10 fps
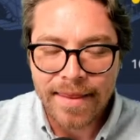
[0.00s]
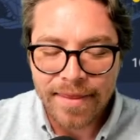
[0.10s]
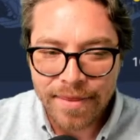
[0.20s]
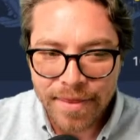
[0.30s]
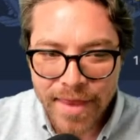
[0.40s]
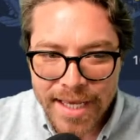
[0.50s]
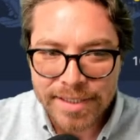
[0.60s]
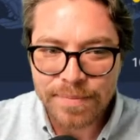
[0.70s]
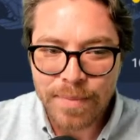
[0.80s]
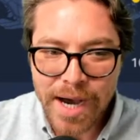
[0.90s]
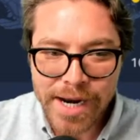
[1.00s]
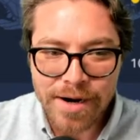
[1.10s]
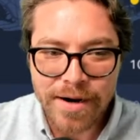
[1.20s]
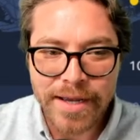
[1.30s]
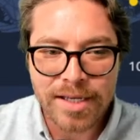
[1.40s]
This
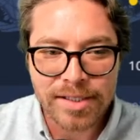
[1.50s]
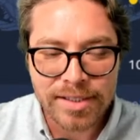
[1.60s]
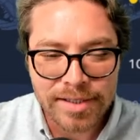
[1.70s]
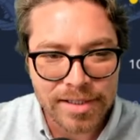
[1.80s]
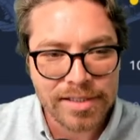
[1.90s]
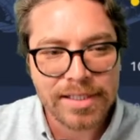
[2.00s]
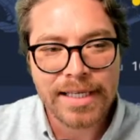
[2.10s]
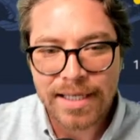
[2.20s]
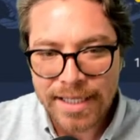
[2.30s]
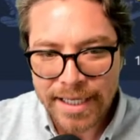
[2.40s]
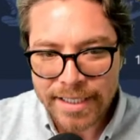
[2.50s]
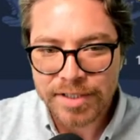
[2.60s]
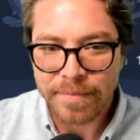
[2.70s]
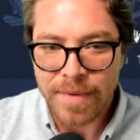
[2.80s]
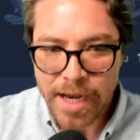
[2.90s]
miner is getting
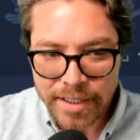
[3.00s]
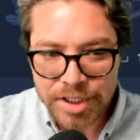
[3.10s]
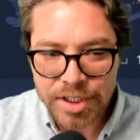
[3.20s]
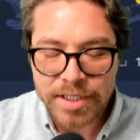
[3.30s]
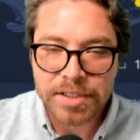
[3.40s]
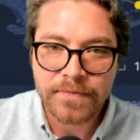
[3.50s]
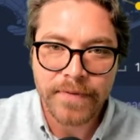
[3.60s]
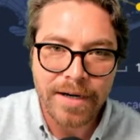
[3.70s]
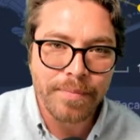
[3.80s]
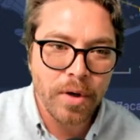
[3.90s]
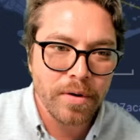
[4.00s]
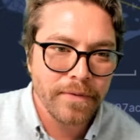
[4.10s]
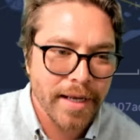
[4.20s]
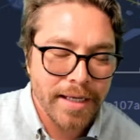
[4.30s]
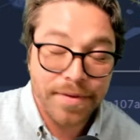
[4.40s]
some mileage. This is very
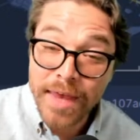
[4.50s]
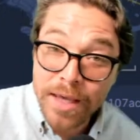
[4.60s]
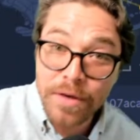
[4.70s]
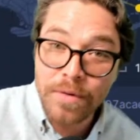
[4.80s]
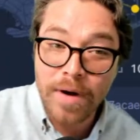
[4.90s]
motivating. Thank you.